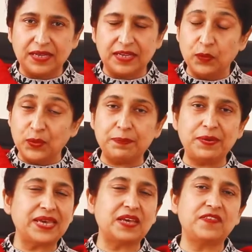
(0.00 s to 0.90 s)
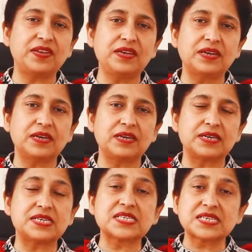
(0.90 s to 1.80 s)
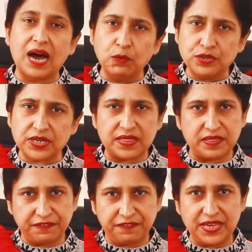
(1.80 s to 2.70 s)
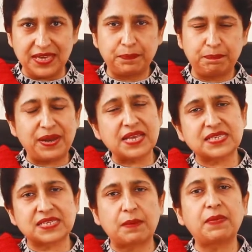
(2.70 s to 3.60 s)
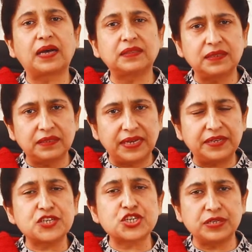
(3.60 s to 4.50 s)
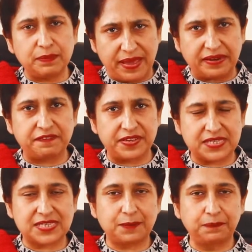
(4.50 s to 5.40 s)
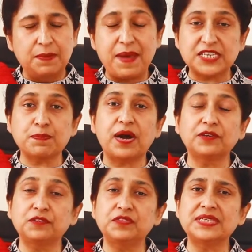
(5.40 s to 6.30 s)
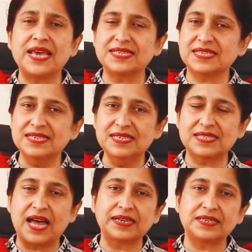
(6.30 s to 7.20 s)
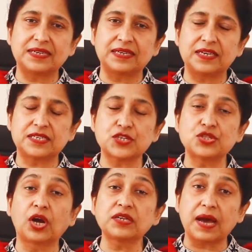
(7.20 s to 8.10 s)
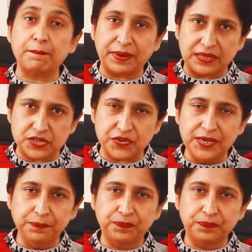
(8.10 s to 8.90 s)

he will be given a discount in the fee plus some other additional benefits. The best part of the test is that uh, it is not compulsory.